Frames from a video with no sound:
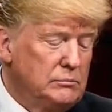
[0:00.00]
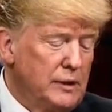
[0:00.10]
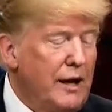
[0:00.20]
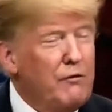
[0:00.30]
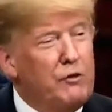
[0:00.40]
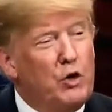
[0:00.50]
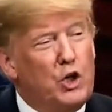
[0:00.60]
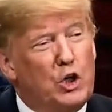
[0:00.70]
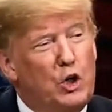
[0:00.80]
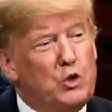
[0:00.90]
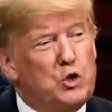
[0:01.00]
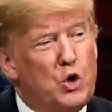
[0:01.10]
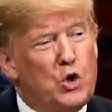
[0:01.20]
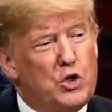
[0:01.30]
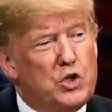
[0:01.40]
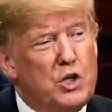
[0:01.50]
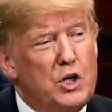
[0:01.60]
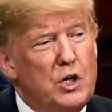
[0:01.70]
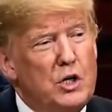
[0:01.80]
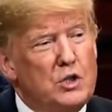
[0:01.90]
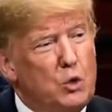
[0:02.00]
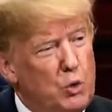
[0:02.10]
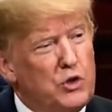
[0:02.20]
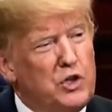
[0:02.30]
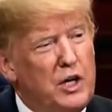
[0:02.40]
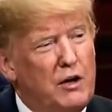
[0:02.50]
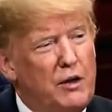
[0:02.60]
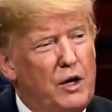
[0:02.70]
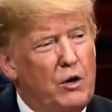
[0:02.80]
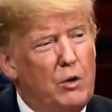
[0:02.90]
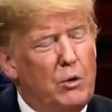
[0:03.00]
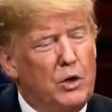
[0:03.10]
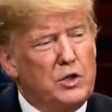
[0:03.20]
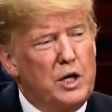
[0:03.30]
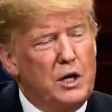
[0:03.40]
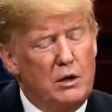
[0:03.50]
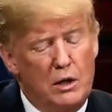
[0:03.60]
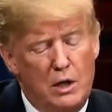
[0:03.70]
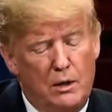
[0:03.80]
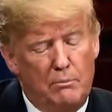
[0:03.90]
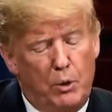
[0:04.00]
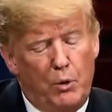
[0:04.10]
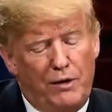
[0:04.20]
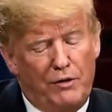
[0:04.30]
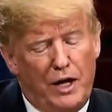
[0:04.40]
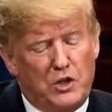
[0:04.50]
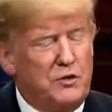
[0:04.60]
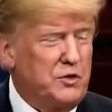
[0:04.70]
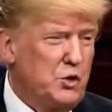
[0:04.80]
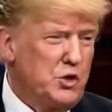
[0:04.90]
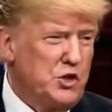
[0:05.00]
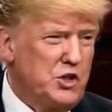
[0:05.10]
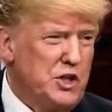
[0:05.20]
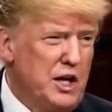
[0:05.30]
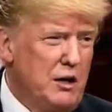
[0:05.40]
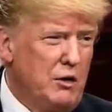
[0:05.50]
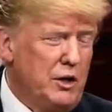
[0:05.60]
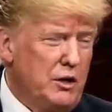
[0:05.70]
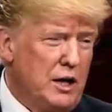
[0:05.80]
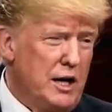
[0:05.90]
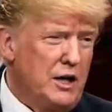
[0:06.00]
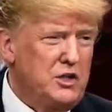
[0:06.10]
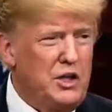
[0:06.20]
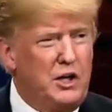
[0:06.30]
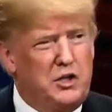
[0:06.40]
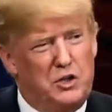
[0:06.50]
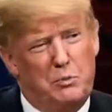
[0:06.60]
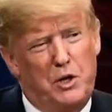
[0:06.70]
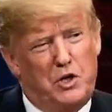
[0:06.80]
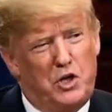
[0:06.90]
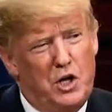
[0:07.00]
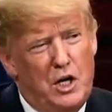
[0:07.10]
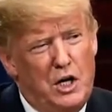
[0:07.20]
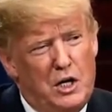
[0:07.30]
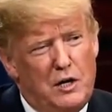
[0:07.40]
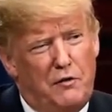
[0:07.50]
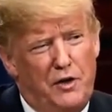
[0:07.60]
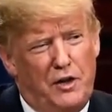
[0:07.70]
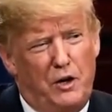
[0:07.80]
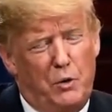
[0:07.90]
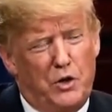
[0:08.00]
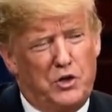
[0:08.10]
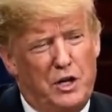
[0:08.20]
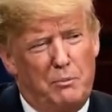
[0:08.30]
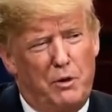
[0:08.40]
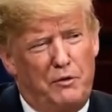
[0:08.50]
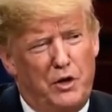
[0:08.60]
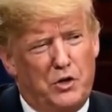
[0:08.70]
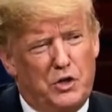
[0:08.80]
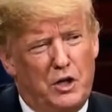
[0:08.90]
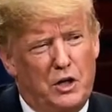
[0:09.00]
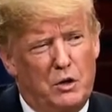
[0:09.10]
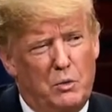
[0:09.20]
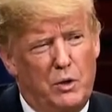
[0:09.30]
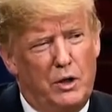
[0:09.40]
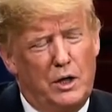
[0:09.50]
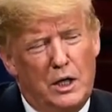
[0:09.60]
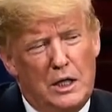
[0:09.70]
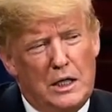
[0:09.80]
they have a very close source. So we'll see how that all works out. But we have lots of sources now, and the United States is much different than it was a number of years ago when